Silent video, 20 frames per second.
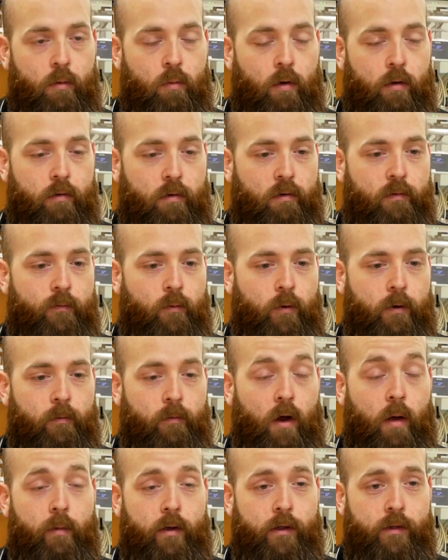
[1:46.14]
You want to avoid
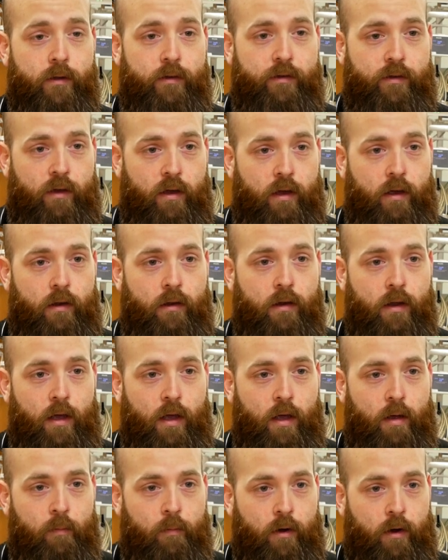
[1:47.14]
rubbing the skin
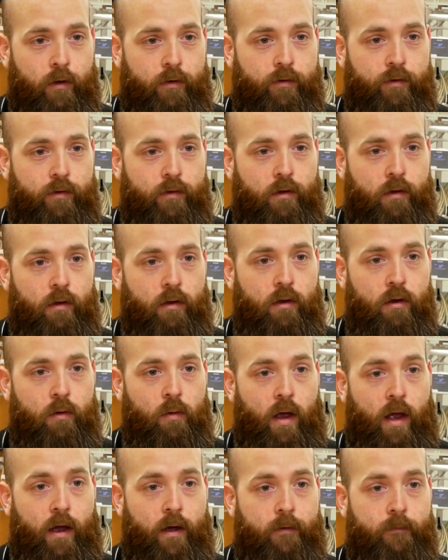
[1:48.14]
because
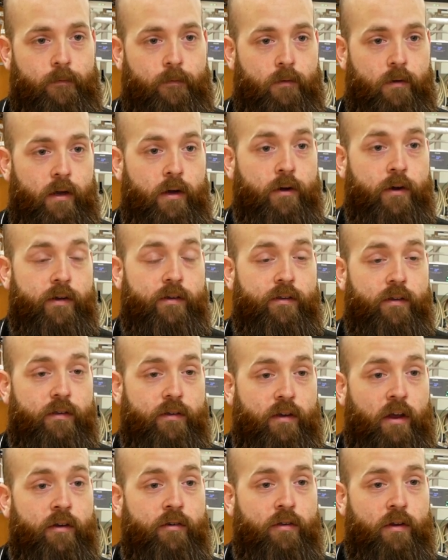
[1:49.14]
you have decreased
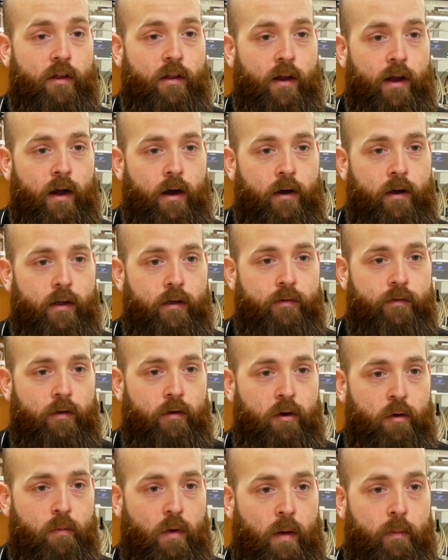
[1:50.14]
sensation in the area, so
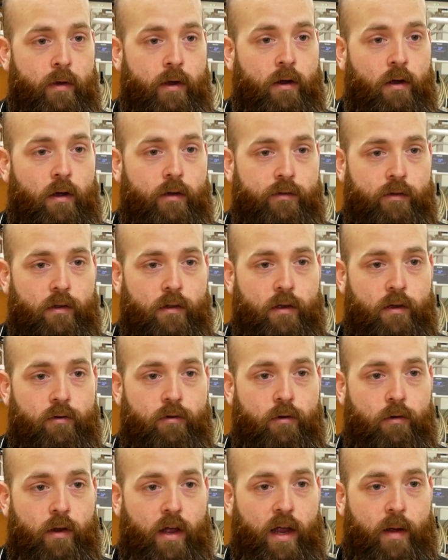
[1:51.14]
you may be causing
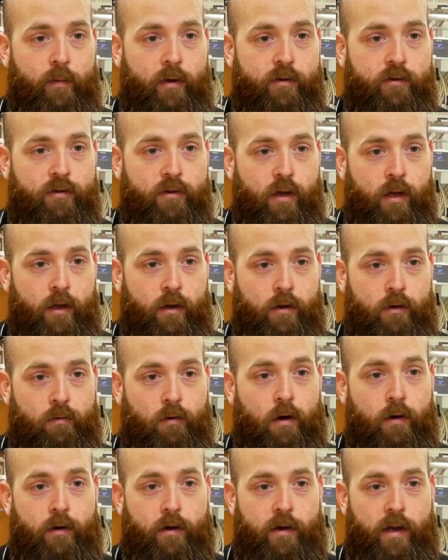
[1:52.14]
tissue damage
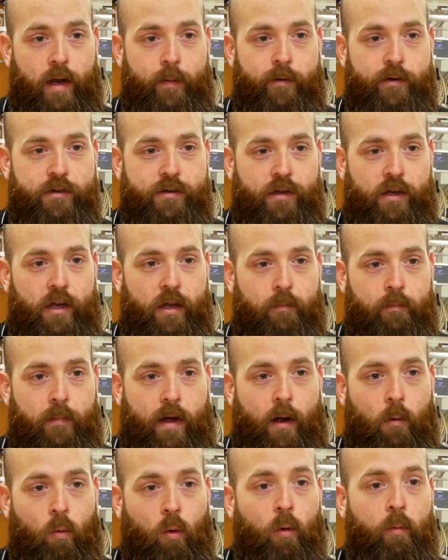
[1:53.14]
to already damaged skin
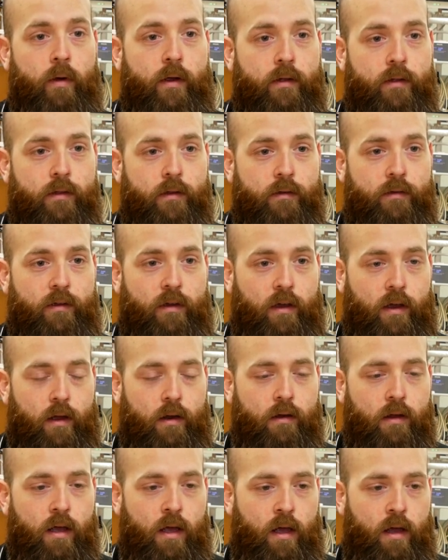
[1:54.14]
by warming the
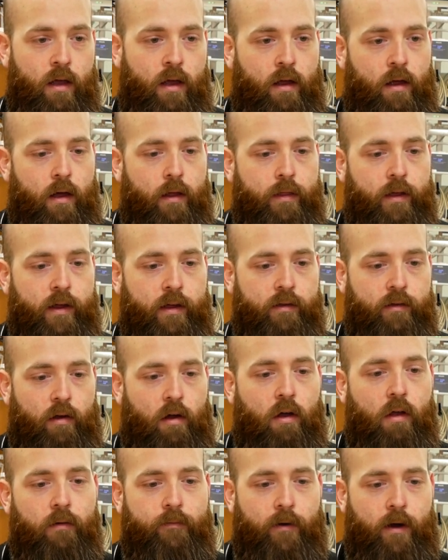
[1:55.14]
skin. And I think it's
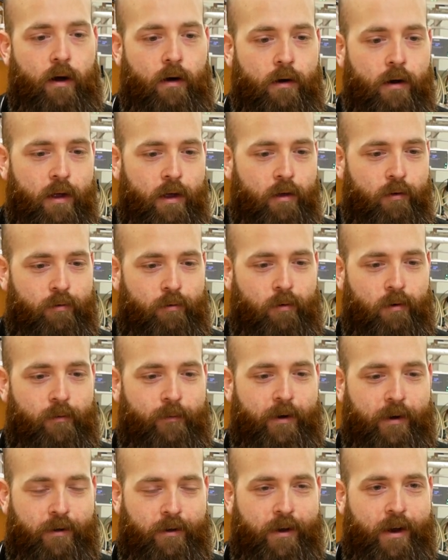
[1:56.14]
all of our sort
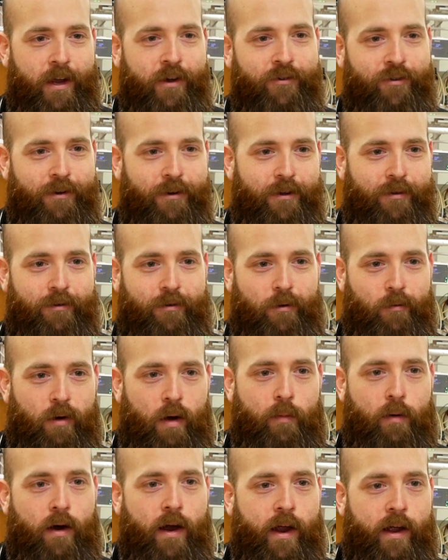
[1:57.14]
of inclination is to
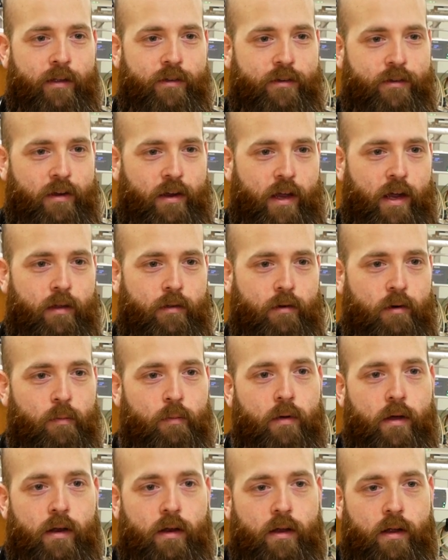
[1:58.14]
rub our hands together,
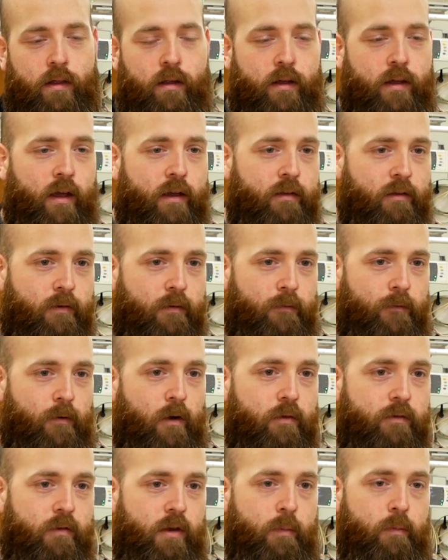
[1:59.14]
but in the case of
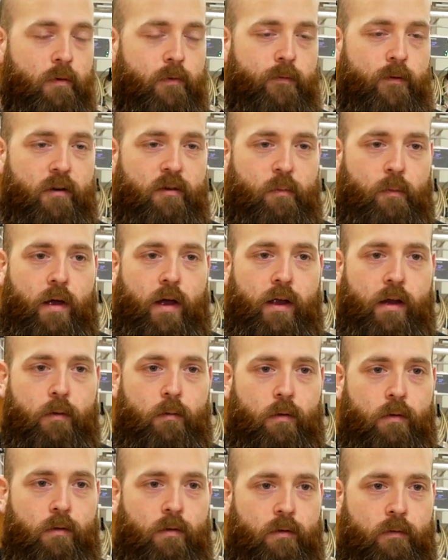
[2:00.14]
frost nip or frostbite,
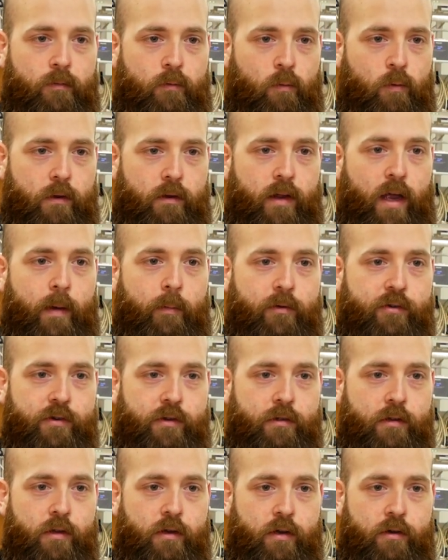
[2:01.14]
you want to avoid
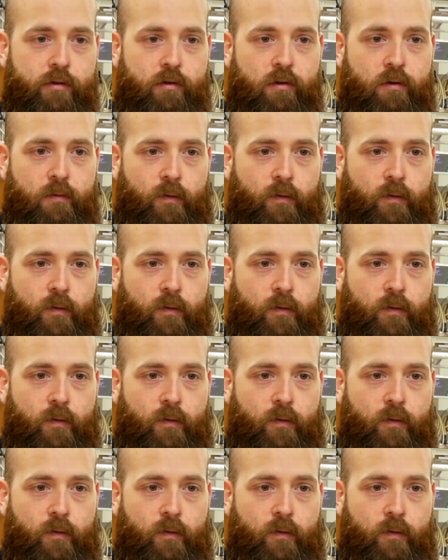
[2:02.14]
damaging the tissues